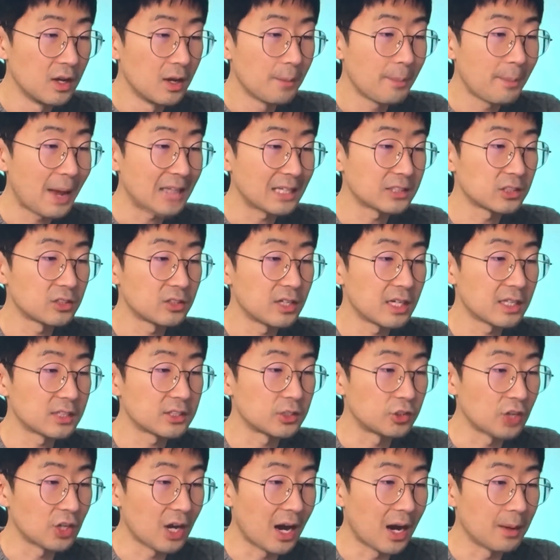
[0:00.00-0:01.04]
Pasternak's
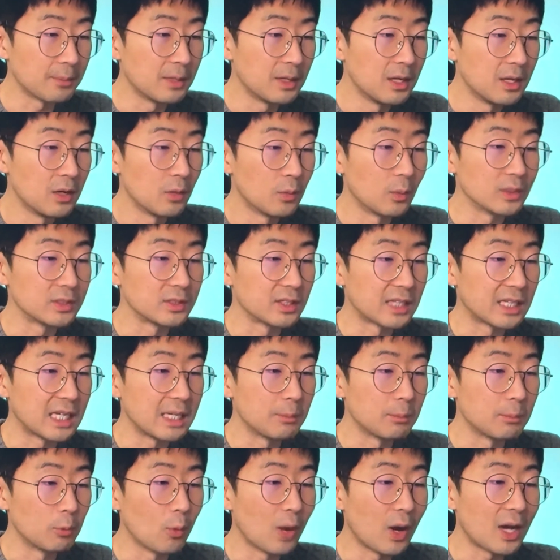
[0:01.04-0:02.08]
job was to
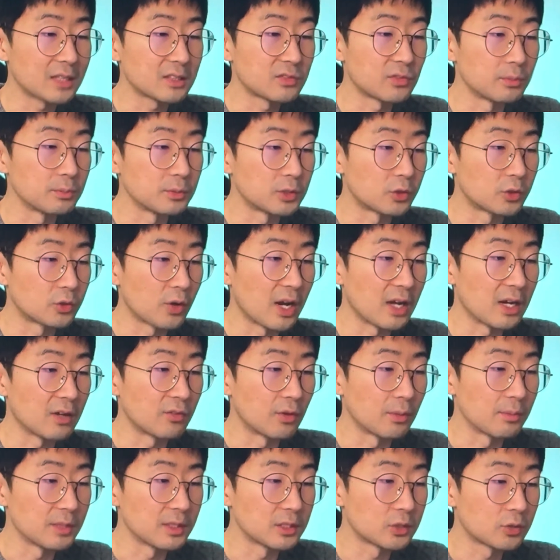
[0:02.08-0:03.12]
keep West from straying
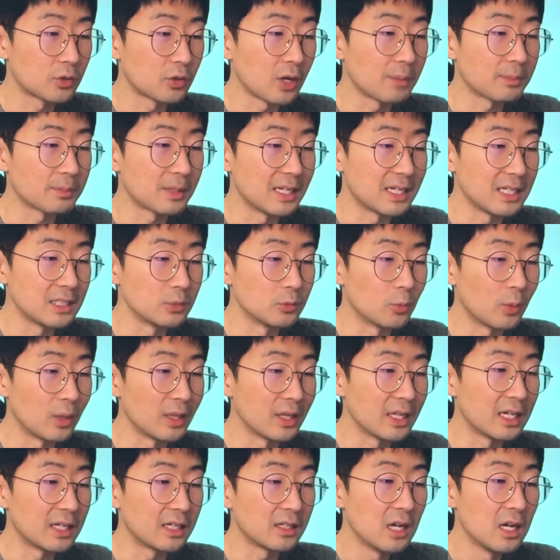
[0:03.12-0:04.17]
from the script, and he's
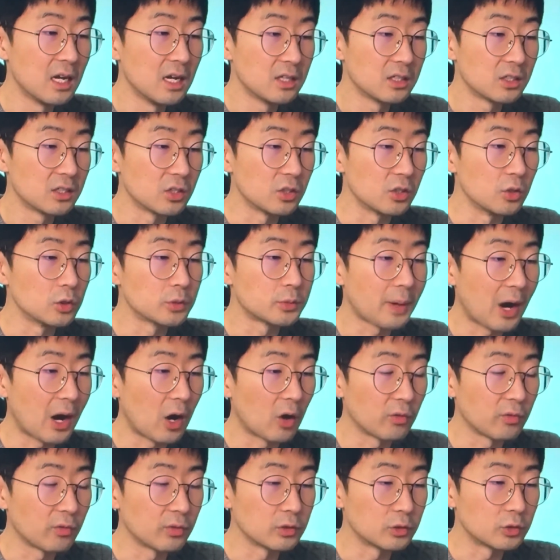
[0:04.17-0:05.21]
willing to use
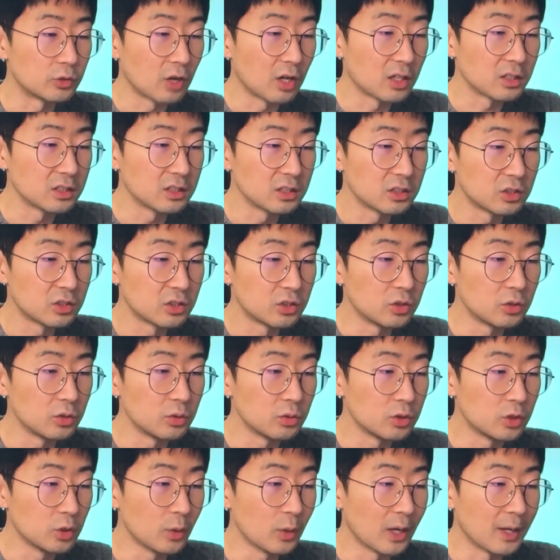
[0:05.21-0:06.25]
powerful drugs to
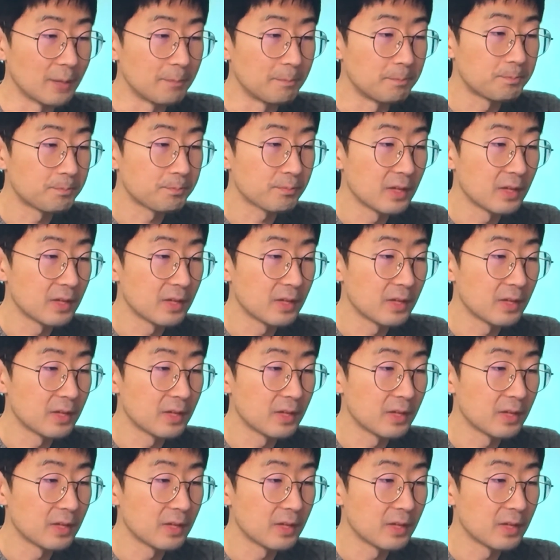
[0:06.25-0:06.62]
do it.